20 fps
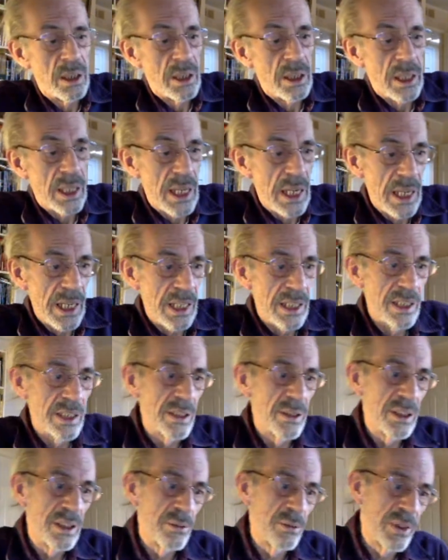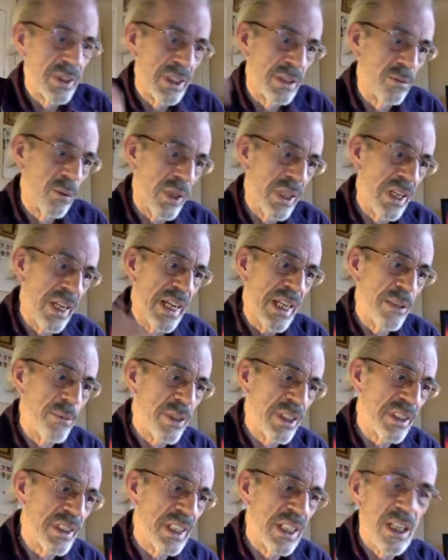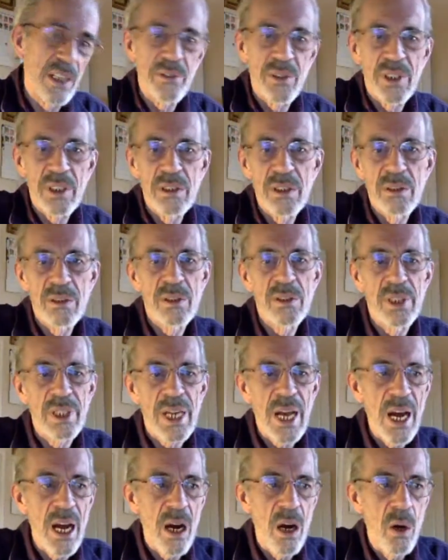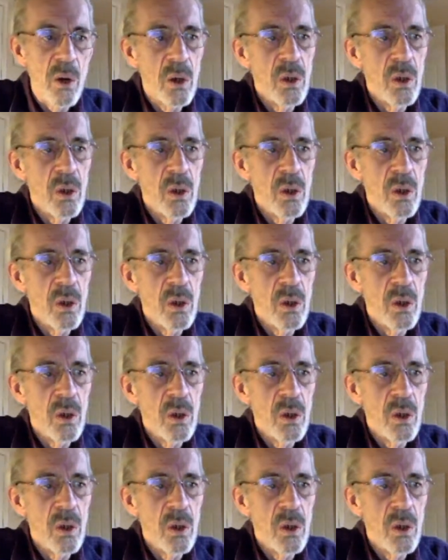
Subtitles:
and with one leg missing off the cow,